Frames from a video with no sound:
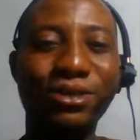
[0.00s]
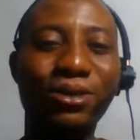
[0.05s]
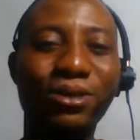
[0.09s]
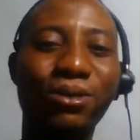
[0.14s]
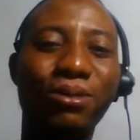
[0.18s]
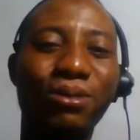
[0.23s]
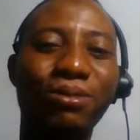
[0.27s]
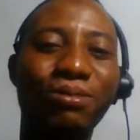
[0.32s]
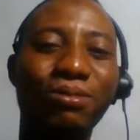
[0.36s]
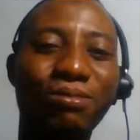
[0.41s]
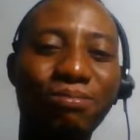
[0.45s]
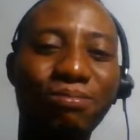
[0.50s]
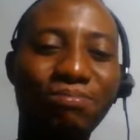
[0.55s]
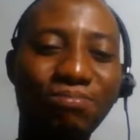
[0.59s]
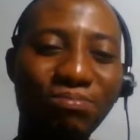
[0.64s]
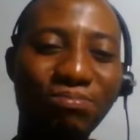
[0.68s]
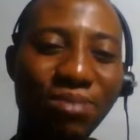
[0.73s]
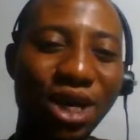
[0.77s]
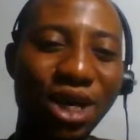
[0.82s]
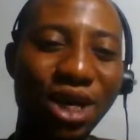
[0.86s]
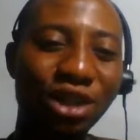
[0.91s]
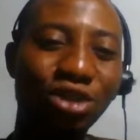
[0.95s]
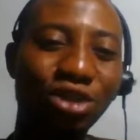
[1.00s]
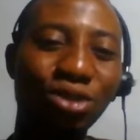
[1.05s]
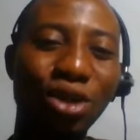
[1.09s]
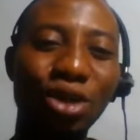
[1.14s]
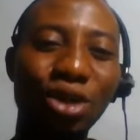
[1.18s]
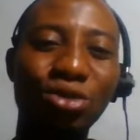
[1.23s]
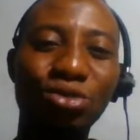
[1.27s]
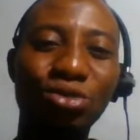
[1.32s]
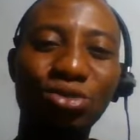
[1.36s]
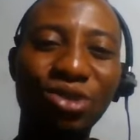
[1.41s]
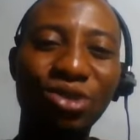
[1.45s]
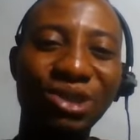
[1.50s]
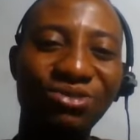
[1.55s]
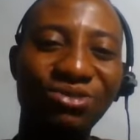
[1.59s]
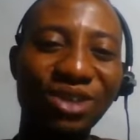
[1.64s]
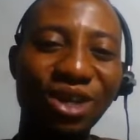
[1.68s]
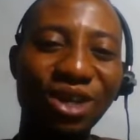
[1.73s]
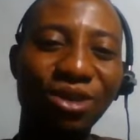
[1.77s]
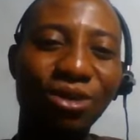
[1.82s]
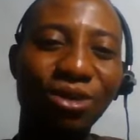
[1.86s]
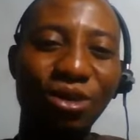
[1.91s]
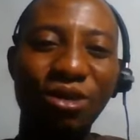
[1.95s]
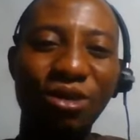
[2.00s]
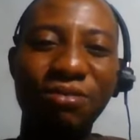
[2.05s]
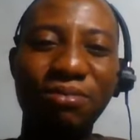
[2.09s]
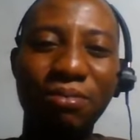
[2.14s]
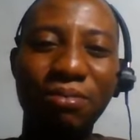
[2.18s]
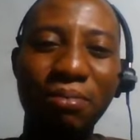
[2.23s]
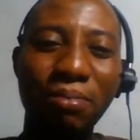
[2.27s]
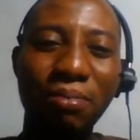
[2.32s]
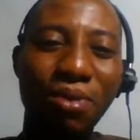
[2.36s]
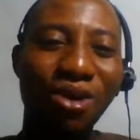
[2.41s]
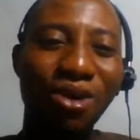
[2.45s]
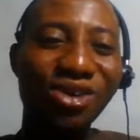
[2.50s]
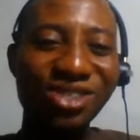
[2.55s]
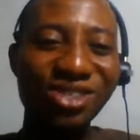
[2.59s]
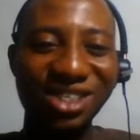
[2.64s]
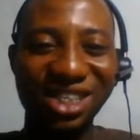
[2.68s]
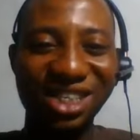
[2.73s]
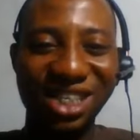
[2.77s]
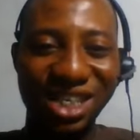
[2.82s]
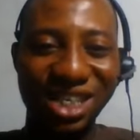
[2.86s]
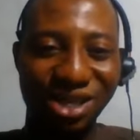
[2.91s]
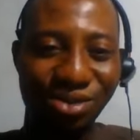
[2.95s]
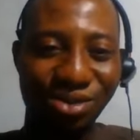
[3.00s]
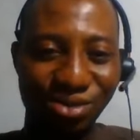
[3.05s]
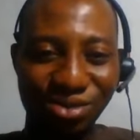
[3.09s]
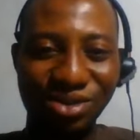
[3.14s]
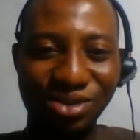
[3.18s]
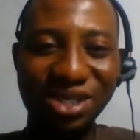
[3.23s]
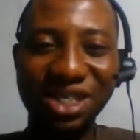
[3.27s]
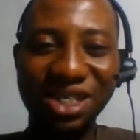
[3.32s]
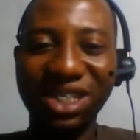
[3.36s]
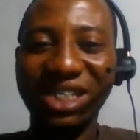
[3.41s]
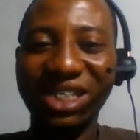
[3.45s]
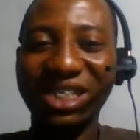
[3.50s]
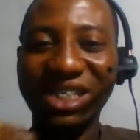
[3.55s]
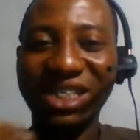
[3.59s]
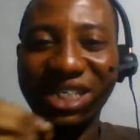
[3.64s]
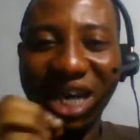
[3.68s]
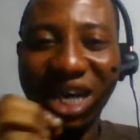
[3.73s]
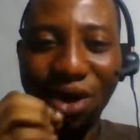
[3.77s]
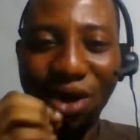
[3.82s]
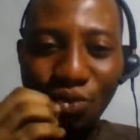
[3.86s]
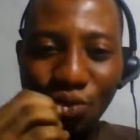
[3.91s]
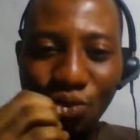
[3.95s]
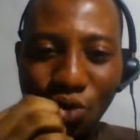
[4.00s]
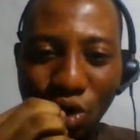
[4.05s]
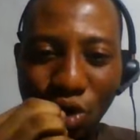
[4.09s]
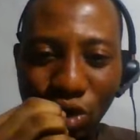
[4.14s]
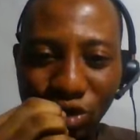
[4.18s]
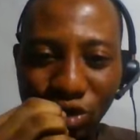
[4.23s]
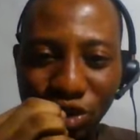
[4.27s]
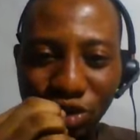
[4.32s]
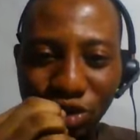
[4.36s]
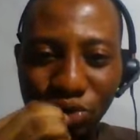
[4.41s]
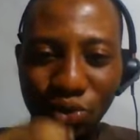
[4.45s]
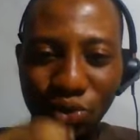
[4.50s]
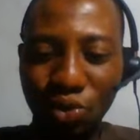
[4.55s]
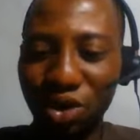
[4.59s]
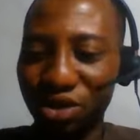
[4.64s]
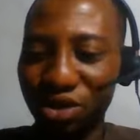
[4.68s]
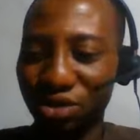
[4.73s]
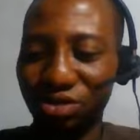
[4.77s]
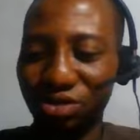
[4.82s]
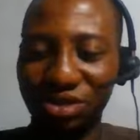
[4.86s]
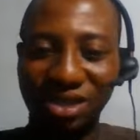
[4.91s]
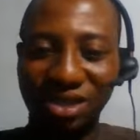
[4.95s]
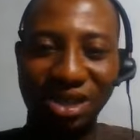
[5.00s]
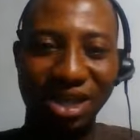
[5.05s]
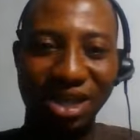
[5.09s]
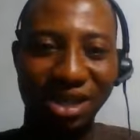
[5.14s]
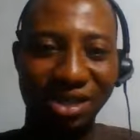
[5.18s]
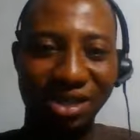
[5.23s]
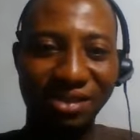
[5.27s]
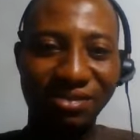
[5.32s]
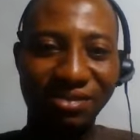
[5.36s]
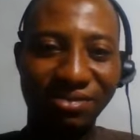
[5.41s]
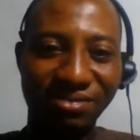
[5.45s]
So make sure you develop more skills than what you want to say.